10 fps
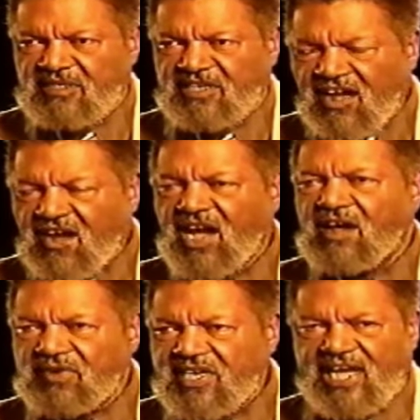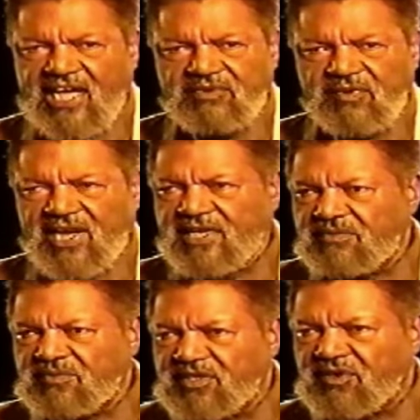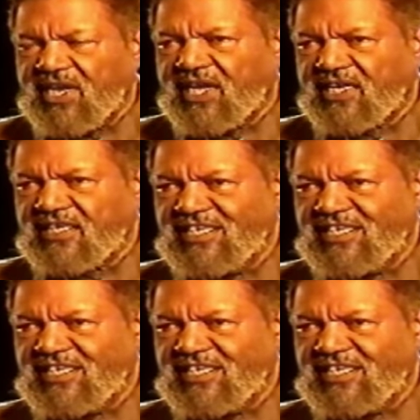Now I realize why he was crying.